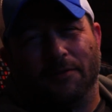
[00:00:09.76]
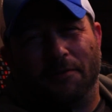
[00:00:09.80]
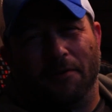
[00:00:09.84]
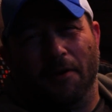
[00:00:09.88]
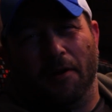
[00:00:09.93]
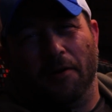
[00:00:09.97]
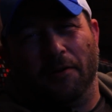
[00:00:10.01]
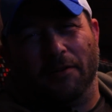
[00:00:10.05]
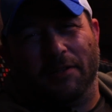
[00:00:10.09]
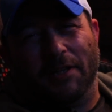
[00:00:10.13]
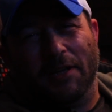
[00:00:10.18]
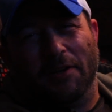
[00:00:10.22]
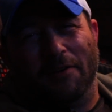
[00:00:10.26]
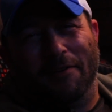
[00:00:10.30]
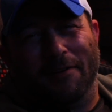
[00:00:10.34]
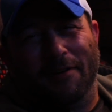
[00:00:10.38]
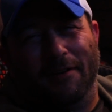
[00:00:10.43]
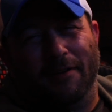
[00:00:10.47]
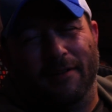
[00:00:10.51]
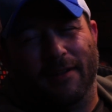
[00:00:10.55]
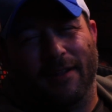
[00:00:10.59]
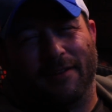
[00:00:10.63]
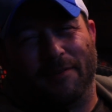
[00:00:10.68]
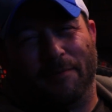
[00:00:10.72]

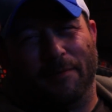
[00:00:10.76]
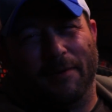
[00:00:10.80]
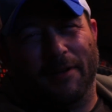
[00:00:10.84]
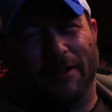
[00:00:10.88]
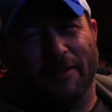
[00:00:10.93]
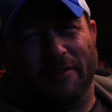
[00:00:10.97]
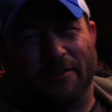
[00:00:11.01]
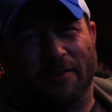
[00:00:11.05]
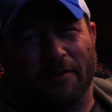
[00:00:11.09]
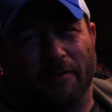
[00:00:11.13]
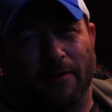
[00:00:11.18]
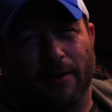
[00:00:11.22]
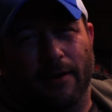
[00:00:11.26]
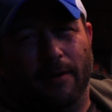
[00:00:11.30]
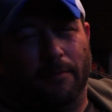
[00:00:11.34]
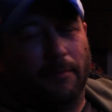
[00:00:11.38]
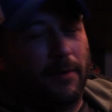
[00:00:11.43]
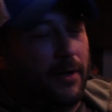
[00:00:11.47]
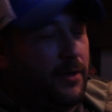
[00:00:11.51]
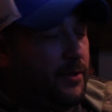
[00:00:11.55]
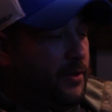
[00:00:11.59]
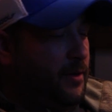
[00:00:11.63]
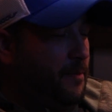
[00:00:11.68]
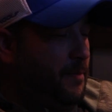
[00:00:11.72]
TorontoDRL, that's my Instagram.
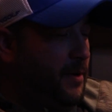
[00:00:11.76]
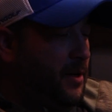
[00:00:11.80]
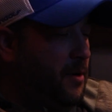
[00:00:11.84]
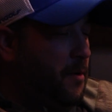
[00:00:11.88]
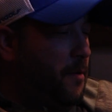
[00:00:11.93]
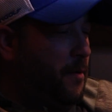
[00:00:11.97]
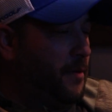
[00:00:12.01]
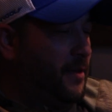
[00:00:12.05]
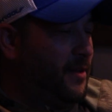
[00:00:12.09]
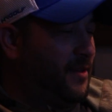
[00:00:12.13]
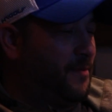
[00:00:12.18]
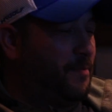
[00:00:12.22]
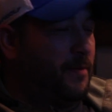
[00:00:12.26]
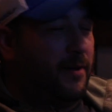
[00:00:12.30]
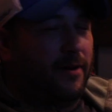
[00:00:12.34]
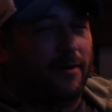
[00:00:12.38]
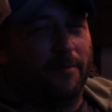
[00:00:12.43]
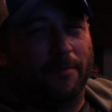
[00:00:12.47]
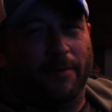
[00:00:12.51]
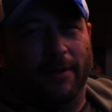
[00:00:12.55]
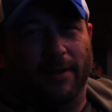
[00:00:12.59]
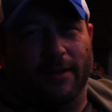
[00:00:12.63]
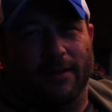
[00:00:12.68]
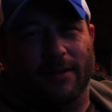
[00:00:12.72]
I should be knowing this
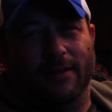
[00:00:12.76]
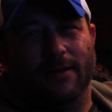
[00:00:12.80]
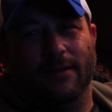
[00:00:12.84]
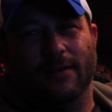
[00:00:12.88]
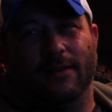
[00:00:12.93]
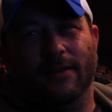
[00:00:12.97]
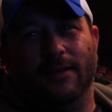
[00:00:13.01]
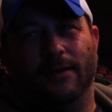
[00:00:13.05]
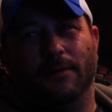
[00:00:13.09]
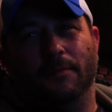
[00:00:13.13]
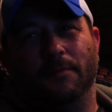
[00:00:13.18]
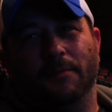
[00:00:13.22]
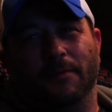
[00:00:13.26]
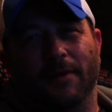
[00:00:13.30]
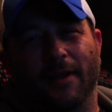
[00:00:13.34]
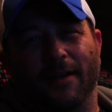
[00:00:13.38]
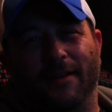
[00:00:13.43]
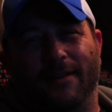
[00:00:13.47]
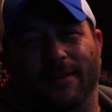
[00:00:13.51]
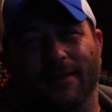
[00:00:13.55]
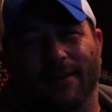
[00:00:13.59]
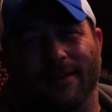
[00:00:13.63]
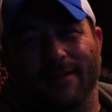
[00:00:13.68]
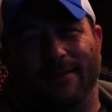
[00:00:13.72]
better, but I'm
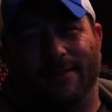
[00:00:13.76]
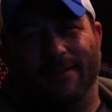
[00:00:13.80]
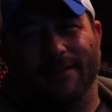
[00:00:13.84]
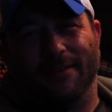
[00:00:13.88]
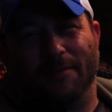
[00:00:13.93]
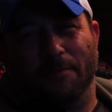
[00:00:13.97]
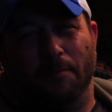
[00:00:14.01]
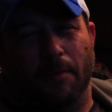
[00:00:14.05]
not good at this.